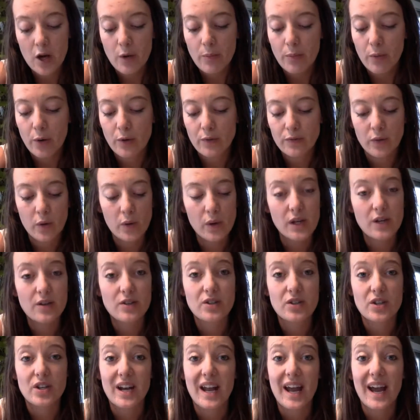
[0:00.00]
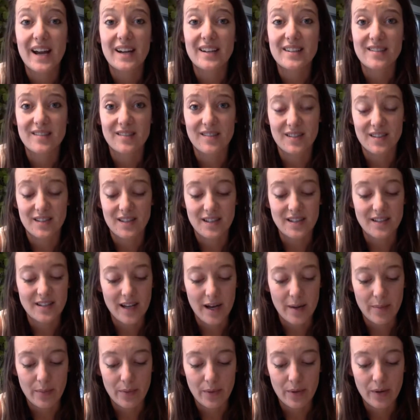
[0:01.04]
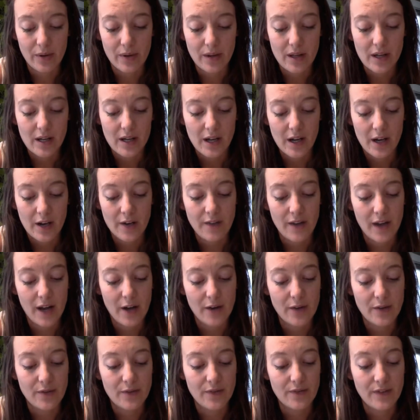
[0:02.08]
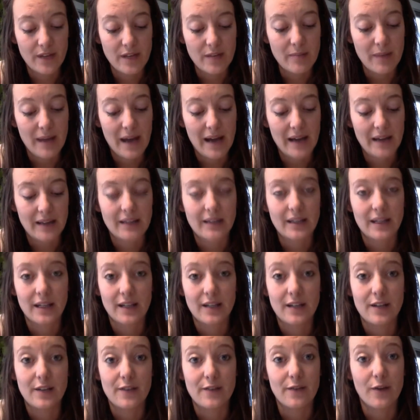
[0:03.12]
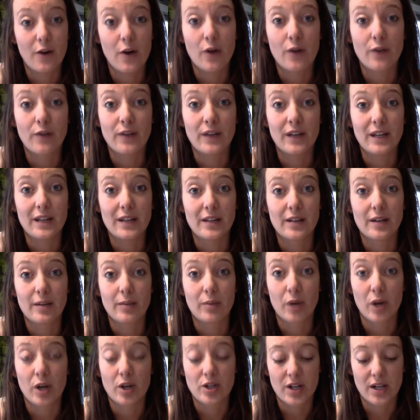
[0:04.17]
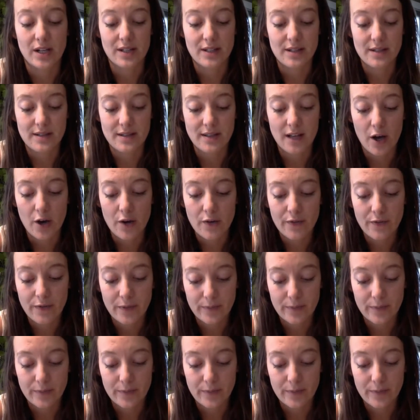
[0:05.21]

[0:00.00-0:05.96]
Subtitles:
Portfolios are an excellent example of how the feedback can involve in the project itself